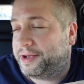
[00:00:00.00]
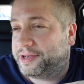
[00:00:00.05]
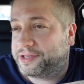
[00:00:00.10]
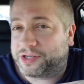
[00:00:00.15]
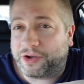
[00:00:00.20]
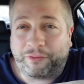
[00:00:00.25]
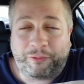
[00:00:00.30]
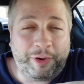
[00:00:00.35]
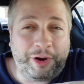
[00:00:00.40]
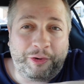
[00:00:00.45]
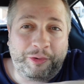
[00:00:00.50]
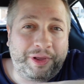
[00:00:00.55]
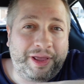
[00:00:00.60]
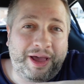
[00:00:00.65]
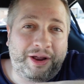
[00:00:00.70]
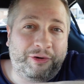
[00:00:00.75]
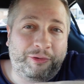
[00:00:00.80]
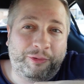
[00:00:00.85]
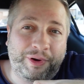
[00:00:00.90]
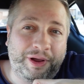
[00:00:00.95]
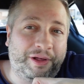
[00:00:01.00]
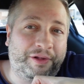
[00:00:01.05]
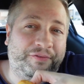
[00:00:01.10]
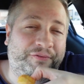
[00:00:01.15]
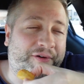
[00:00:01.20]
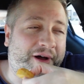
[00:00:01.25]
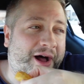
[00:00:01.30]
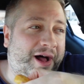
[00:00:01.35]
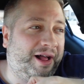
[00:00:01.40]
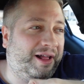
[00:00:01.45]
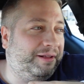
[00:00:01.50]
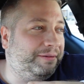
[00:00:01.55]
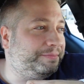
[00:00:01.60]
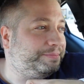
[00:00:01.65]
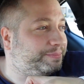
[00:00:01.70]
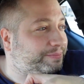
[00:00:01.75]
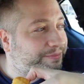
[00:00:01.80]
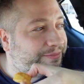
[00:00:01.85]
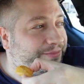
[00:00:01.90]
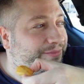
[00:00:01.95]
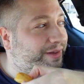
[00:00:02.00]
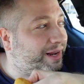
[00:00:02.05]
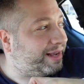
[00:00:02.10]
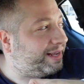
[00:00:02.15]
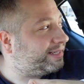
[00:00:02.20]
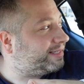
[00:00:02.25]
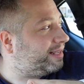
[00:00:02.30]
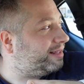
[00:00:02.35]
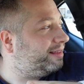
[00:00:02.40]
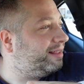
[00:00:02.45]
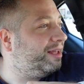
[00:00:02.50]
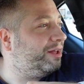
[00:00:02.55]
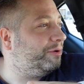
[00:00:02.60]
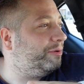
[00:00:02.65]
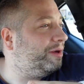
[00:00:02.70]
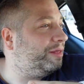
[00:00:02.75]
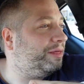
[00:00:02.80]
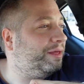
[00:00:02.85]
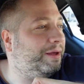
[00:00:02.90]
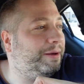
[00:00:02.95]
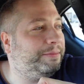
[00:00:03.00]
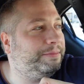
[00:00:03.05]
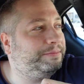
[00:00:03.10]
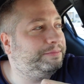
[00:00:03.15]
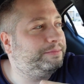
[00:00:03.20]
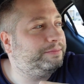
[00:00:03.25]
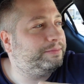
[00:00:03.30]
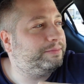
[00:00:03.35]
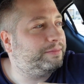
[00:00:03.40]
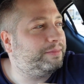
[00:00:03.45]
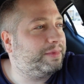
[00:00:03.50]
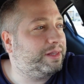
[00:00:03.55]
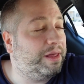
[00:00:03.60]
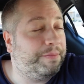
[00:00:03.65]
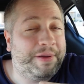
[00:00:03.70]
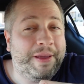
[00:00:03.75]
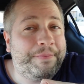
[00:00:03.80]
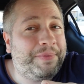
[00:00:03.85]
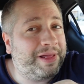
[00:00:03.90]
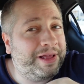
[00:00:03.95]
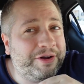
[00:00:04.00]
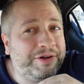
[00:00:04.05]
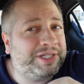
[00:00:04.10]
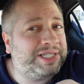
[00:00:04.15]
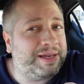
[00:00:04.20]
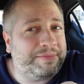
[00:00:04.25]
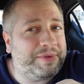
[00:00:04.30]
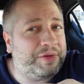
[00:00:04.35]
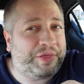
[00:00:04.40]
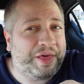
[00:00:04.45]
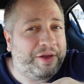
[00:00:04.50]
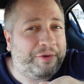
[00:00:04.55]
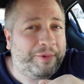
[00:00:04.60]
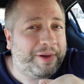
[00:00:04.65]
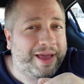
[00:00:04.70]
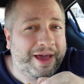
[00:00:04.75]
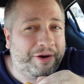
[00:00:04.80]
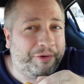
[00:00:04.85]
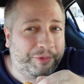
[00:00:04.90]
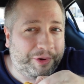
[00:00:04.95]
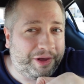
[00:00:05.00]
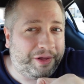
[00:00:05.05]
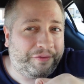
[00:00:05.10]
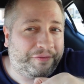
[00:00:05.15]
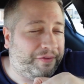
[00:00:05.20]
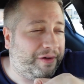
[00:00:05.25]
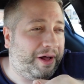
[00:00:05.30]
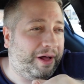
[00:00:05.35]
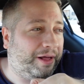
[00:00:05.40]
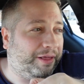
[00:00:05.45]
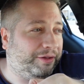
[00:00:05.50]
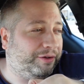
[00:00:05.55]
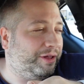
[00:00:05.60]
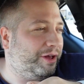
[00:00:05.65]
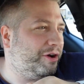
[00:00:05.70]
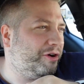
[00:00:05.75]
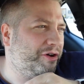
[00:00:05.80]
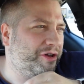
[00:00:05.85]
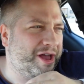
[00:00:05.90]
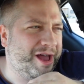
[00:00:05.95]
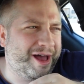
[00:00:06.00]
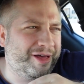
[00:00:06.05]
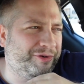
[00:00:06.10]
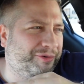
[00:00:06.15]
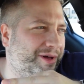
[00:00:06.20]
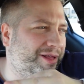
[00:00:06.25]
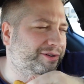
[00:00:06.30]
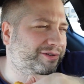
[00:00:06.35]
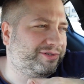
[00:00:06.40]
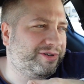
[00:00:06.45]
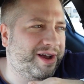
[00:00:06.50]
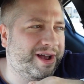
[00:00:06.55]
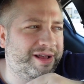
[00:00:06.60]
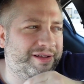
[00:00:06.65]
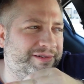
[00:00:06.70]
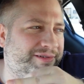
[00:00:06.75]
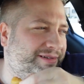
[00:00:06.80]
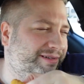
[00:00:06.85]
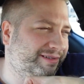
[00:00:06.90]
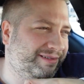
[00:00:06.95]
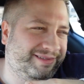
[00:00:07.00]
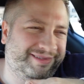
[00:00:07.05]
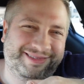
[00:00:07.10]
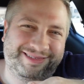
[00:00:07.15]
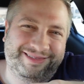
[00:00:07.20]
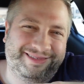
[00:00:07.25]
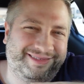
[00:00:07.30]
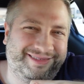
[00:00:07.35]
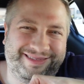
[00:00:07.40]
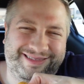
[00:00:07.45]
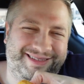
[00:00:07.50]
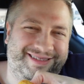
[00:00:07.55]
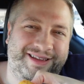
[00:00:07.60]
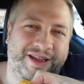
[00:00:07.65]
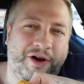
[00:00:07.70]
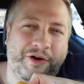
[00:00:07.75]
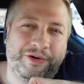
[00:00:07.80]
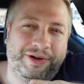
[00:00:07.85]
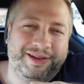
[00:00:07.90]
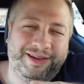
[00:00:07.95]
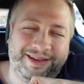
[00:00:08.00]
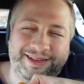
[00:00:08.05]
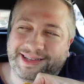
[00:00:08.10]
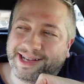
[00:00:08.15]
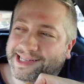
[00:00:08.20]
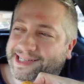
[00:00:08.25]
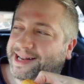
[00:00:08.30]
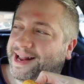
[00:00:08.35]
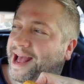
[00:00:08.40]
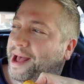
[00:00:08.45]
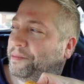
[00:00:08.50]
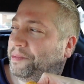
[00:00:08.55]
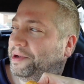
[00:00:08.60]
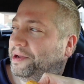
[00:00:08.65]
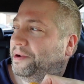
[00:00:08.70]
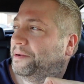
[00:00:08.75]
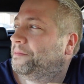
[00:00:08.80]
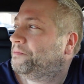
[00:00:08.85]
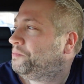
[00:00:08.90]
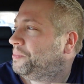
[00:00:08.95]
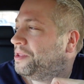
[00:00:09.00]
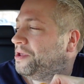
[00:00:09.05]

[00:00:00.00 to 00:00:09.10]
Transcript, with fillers: So if we don't get a real fall, I guess I'll deal with it. The people here seem to think we get a real fall. Like, oh yeah, the weather's good. No, it doesn't happen here.